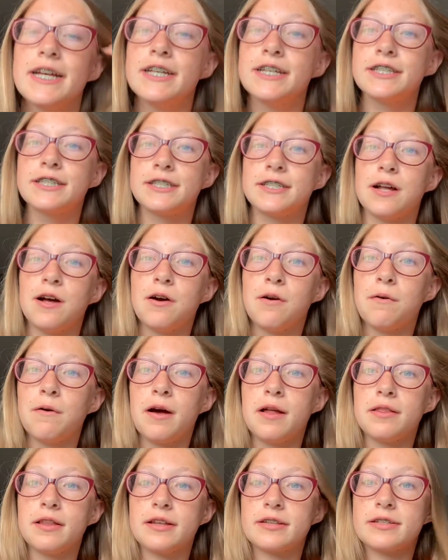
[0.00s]

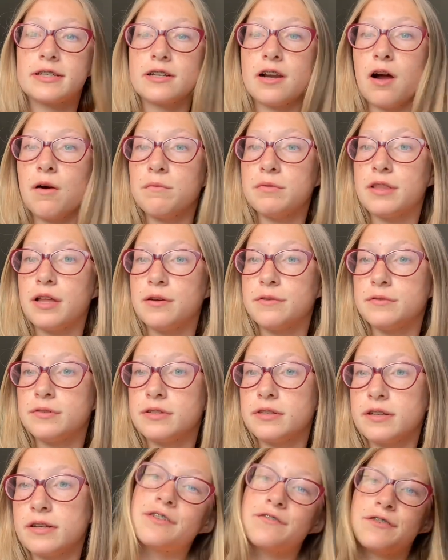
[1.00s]
So let's get on with
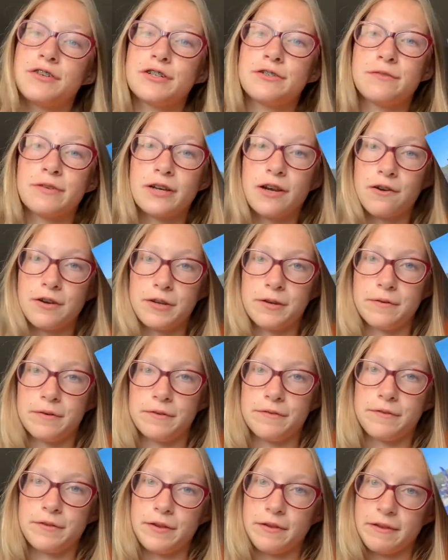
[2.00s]
those. The first one going to
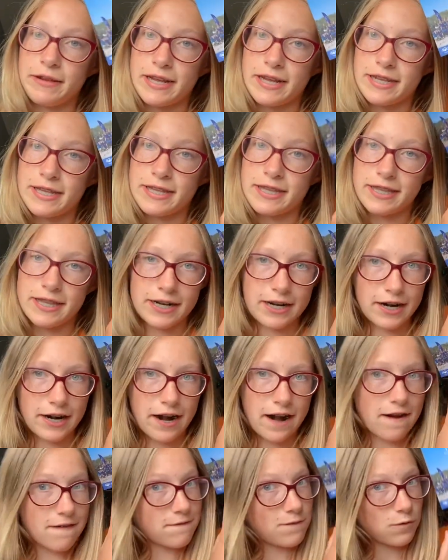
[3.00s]
reading is
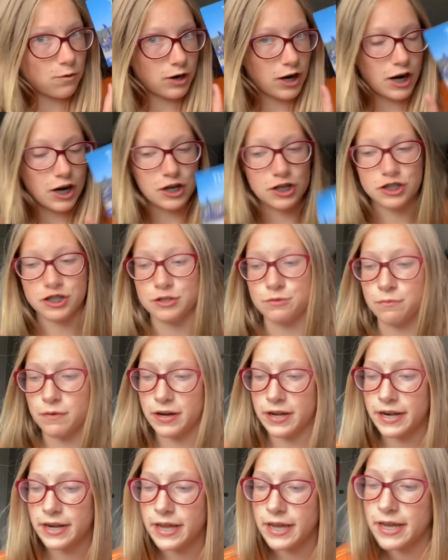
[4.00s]
their 4ocean
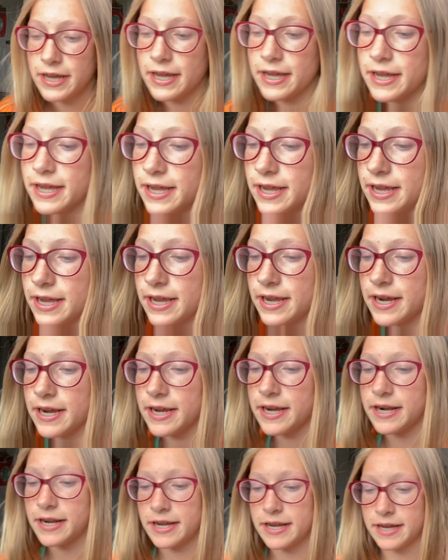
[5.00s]
one.
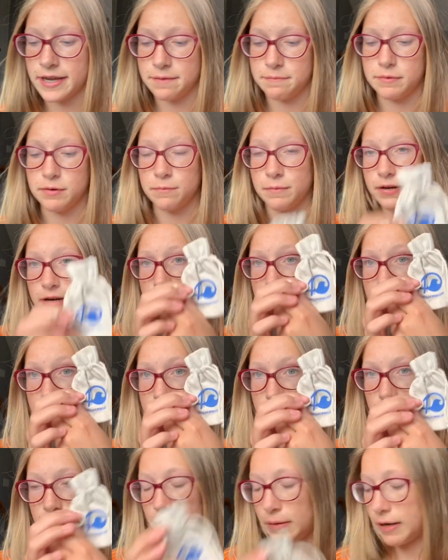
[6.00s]
And it came in one of these little